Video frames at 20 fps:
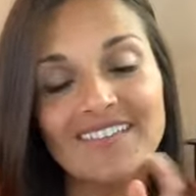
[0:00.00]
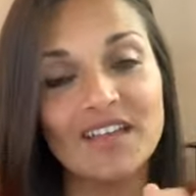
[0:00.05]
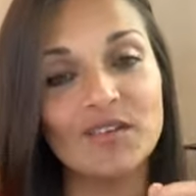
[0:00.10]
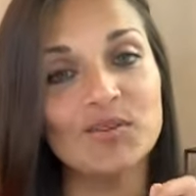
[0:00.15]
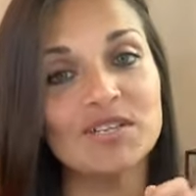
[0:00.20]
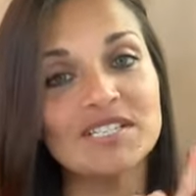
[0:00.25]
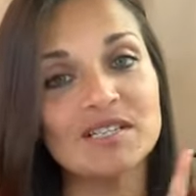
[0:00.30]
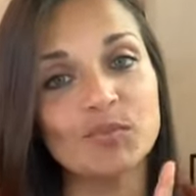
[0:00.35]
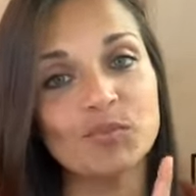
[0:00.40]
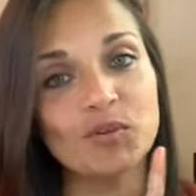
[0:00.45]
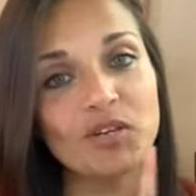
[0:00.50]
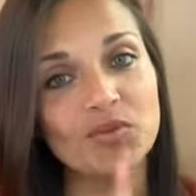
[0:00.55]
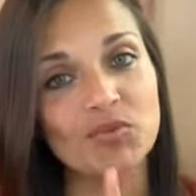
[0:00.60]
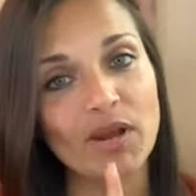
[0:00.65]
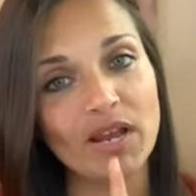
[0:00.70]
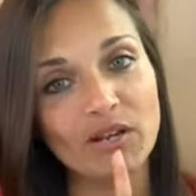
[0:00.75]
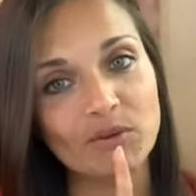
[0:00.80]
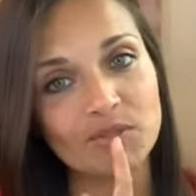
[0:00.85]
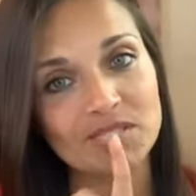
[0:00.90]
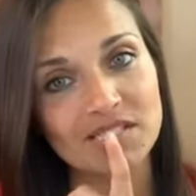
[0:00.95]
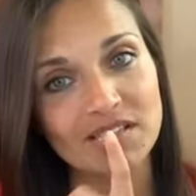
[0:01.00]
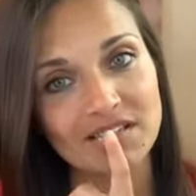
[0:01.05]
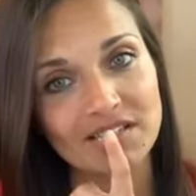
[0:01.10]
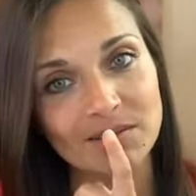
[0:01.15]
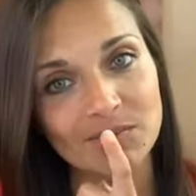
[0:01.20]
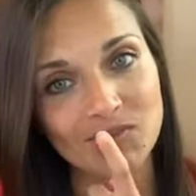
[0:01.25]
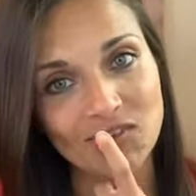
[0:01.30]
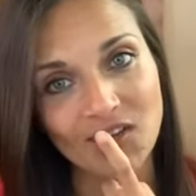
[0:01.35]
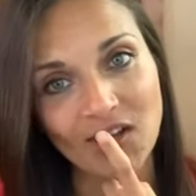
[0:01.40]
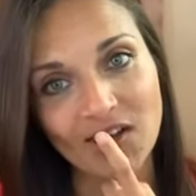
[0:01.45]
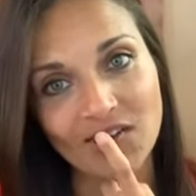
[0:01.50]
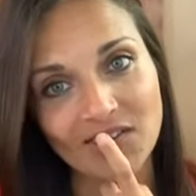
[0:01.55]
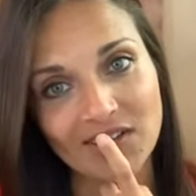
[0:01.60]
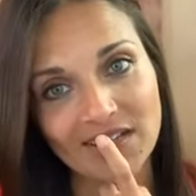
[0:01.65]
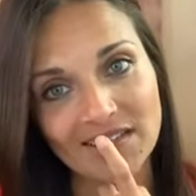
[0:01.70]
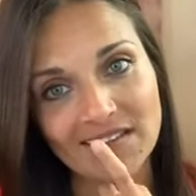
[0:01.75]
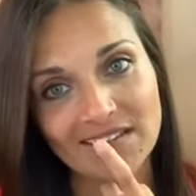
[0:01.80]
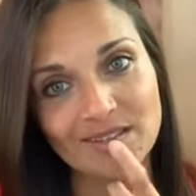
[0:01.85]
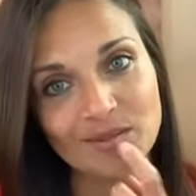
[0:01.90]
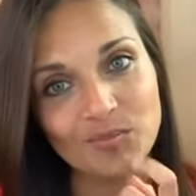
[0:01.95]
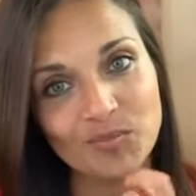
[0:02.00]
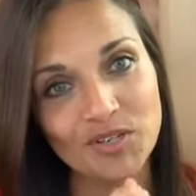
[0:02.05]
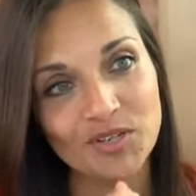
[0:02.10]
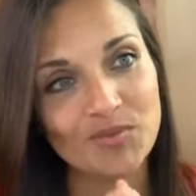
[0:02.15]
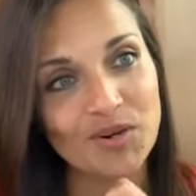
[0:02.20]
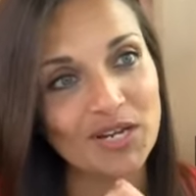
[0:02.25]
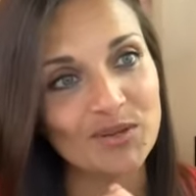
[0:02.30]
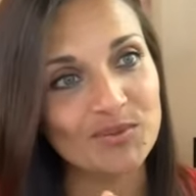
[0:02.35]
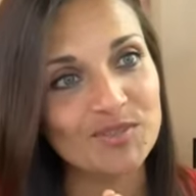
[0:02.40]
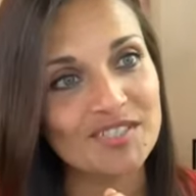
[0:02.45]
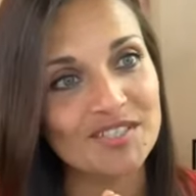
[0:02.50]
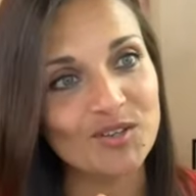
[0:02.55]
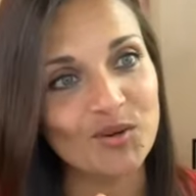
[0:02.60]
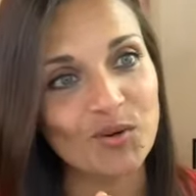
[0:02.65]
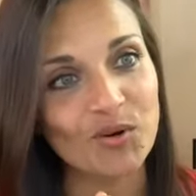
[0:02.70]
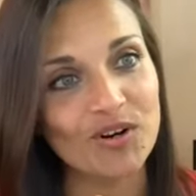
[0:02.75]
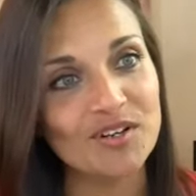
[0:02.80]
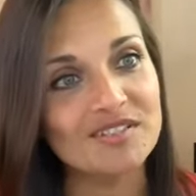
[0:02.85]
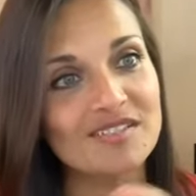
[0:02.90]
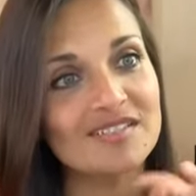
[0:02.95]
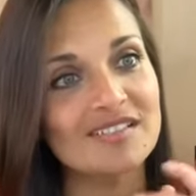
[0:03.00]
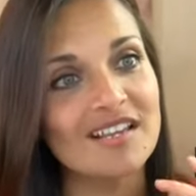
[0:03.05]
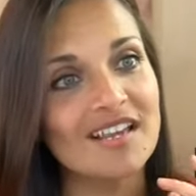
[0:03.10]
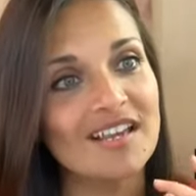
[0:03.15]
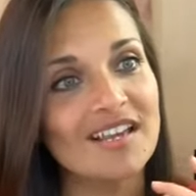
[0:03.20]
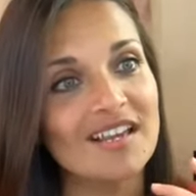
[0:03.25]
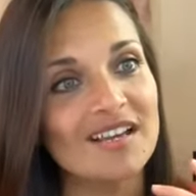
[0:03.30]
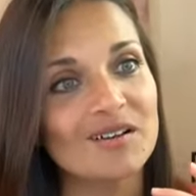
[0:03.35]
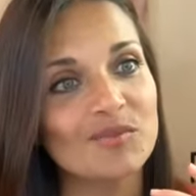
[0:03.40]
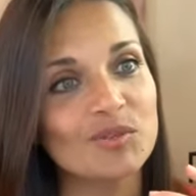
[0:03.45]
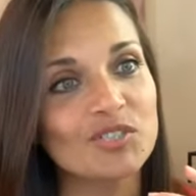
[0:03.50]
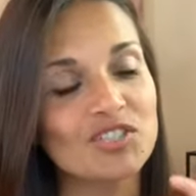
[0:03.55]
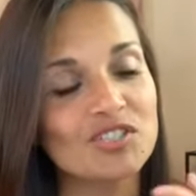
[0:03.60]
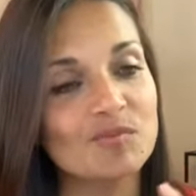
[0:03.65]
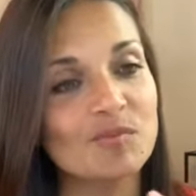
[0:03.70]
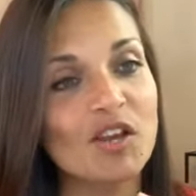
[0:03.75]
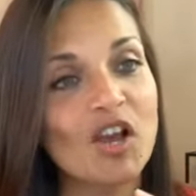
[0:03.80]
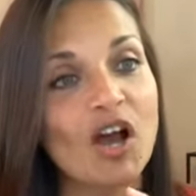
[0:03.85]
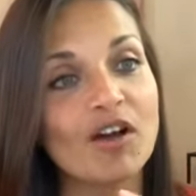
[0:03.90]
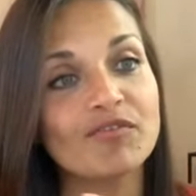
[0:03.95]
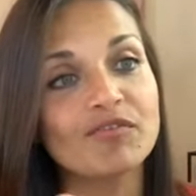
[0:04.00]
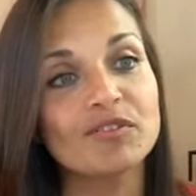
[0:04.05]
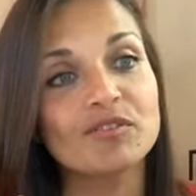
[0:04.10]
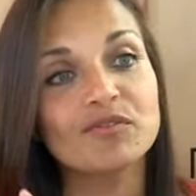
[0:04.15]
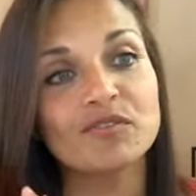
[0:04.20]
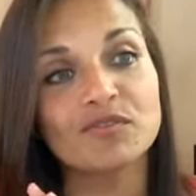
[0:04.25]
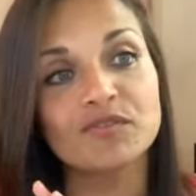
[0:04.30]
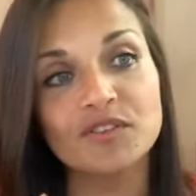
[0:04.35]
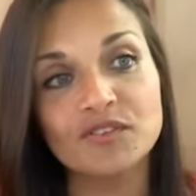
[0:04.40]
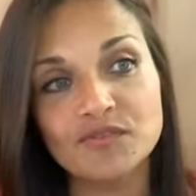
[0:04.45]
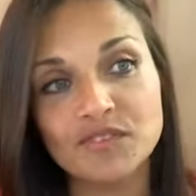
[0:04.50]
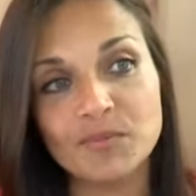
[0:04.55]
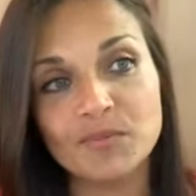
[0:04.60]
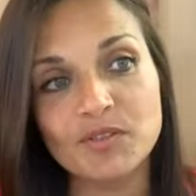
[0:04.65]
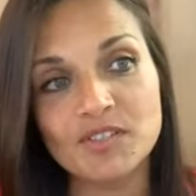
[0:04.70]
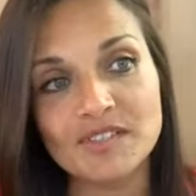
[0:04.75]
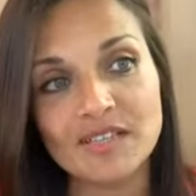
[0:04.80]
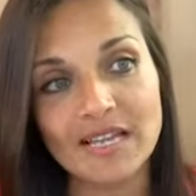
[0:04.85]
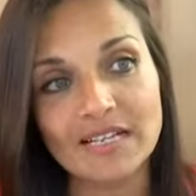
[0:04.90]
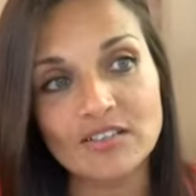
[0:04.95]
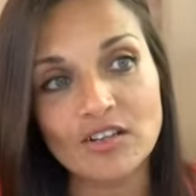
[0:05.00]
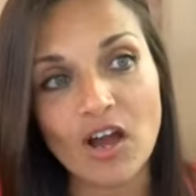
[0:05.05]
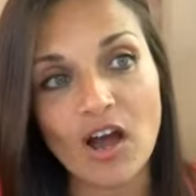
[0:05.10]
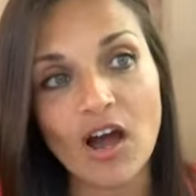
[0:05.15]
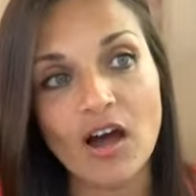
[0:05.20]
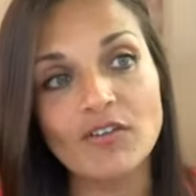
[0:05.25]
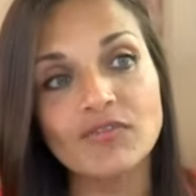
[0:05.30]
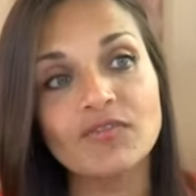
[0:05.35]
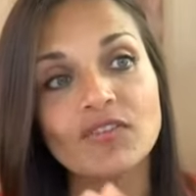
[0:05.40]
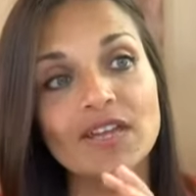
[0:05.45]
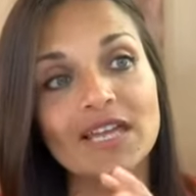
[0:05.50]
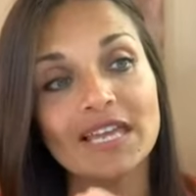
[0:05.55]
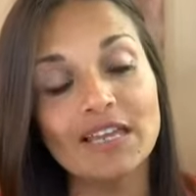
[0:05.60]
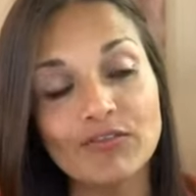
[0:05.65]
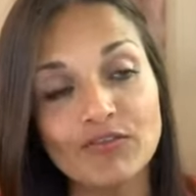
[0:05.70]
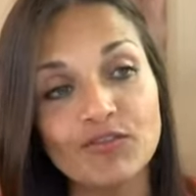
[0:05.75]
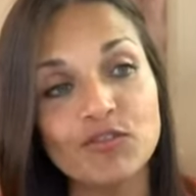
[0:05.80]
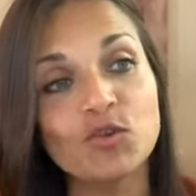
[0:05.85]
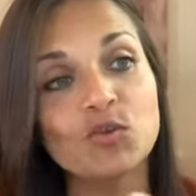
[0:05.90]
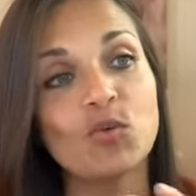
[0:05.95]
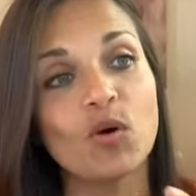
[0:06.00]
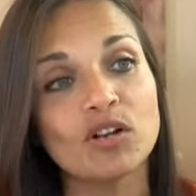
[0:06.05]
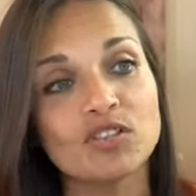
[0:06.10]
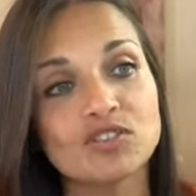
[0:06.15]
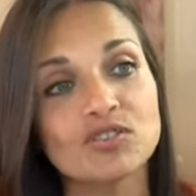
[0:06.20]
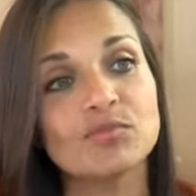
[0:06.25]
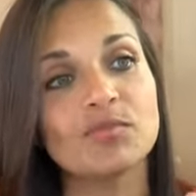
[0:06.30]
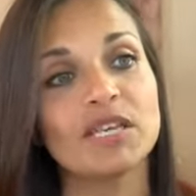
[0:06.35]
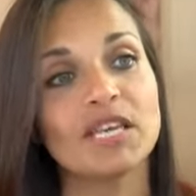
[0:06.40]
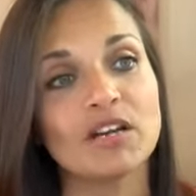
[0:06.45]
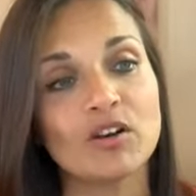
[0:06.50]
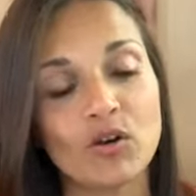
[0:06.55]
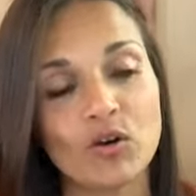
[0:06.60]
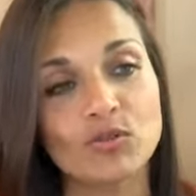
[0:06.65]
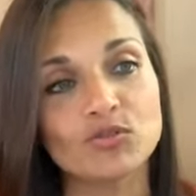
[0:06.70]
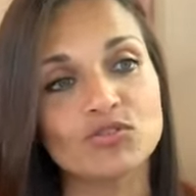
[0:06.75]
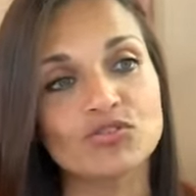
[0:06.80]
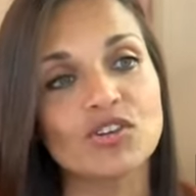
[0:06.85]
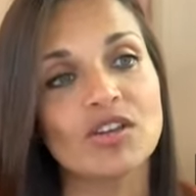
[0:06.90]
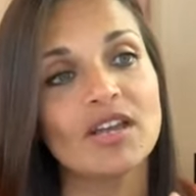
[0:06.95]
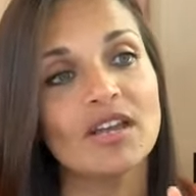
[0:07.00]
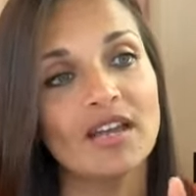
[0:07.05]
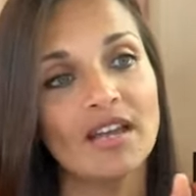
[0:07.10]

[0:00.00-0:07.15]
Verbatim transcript: There is a prerequisite, I'm sorry, there's a prerequisite course which is being offered for 50% off if you want to be a coach.